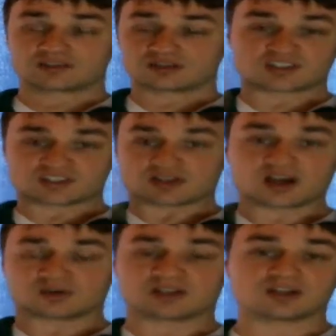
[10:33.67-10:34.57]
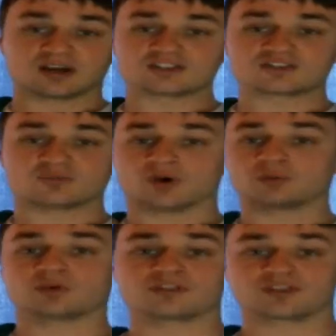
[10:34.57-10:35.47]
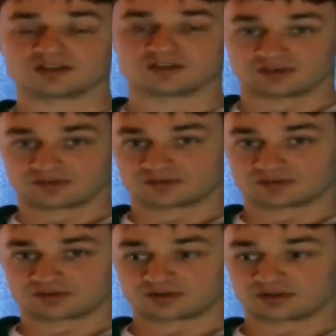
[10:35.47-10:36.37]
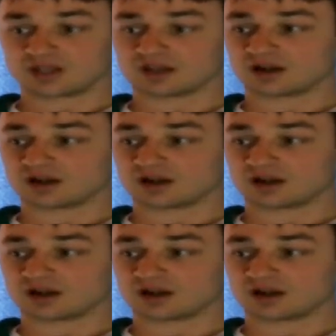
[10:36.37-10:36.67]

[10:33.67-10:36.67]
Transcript: just uttering tons of one-word sentences. And